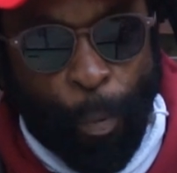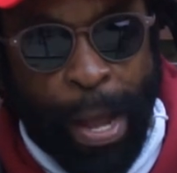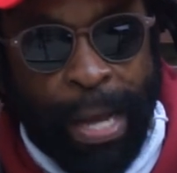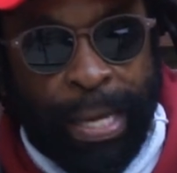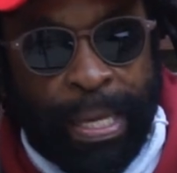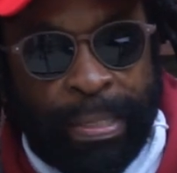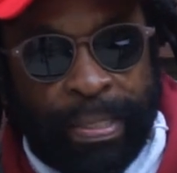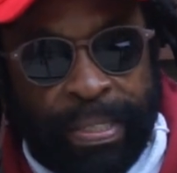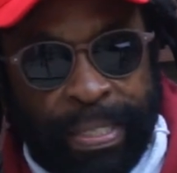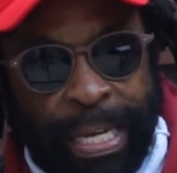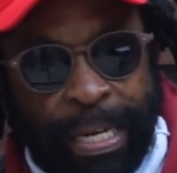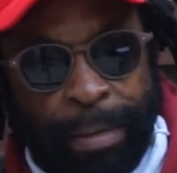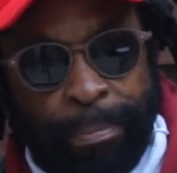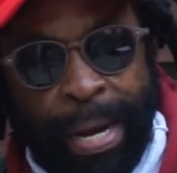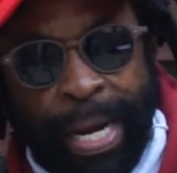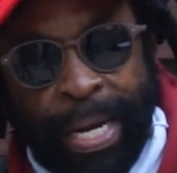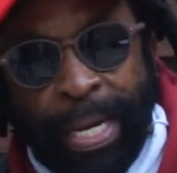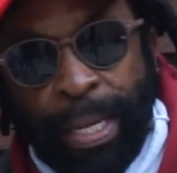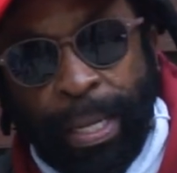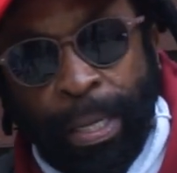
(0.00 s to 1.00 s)
where I can send
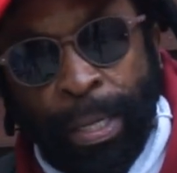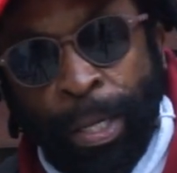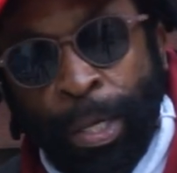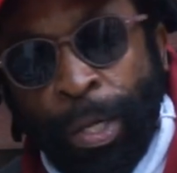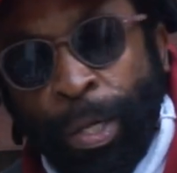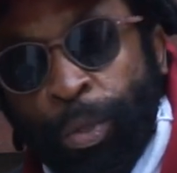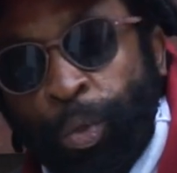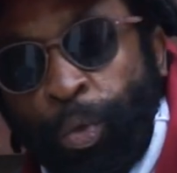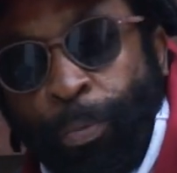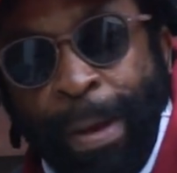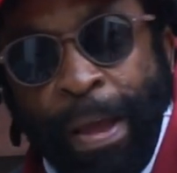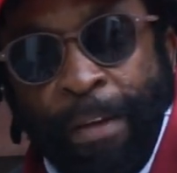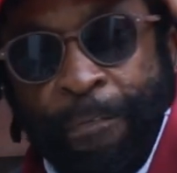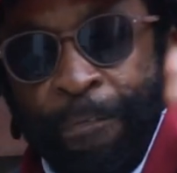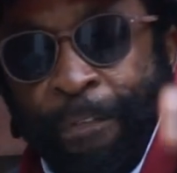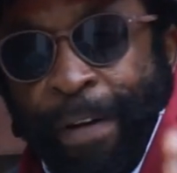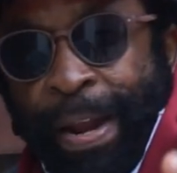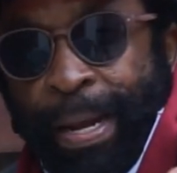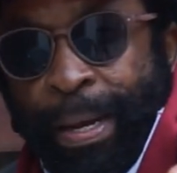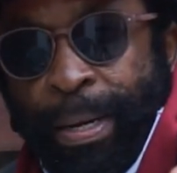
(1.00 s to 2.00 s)
money to my
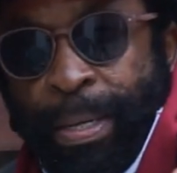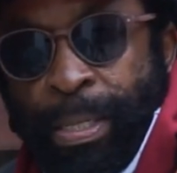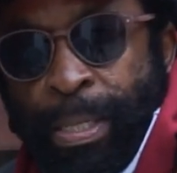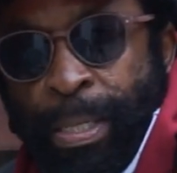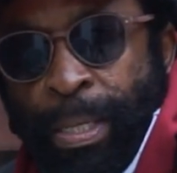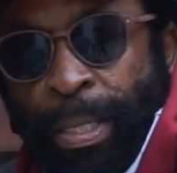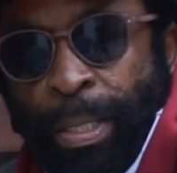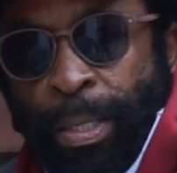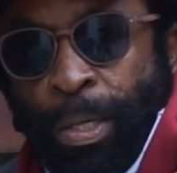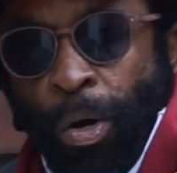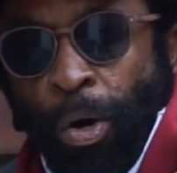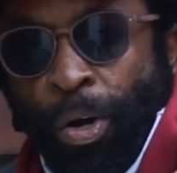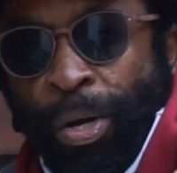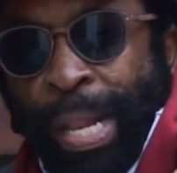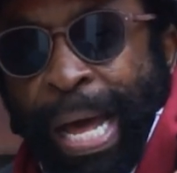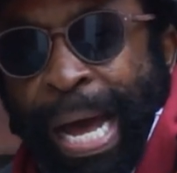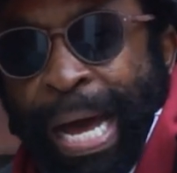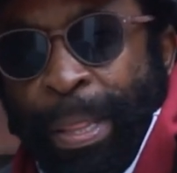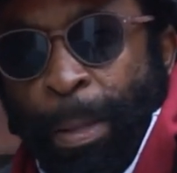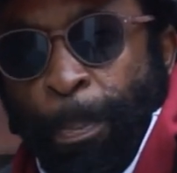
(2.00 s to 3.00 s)
friend on
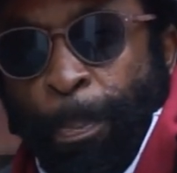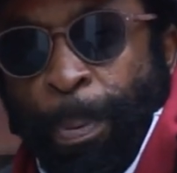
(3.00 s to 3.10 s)
the other